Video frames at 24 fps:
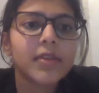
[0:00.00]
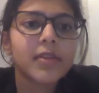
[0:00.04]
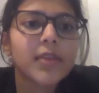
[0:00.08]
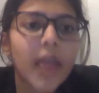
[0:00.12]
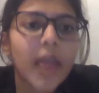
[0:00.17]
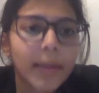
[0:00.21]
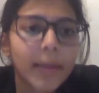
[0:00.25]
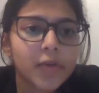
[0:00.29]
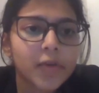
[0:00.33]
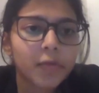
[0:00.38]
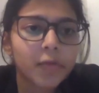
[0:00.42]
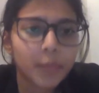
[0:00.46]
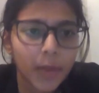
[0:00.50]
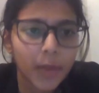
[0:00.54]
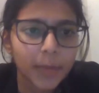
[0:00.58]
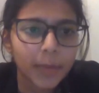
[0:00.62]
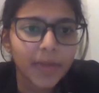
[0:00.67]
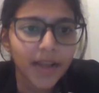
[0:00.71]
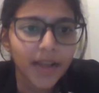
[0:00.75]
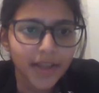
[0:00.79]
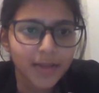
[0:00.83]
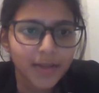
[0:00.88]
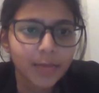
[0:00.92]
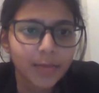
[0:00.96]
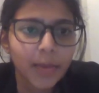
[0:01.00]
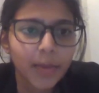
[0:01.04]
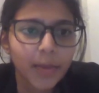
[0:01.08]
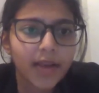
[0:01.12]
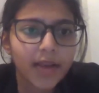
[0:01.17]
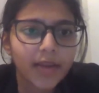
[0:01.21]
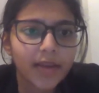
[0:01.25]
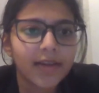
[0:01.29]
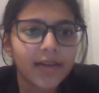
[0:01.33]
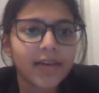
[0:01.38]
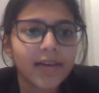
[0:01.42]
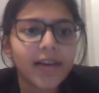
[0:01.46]
types of people as well
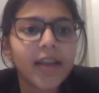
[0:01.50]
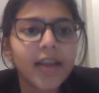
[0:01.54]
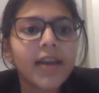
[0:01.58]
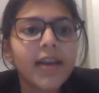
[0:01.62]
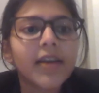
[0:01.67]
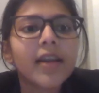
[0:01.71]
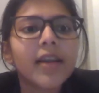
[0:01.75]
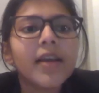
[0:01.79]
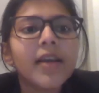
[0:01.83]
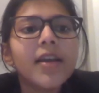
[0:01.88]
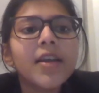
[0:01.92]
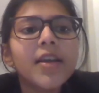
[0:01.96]
here, right?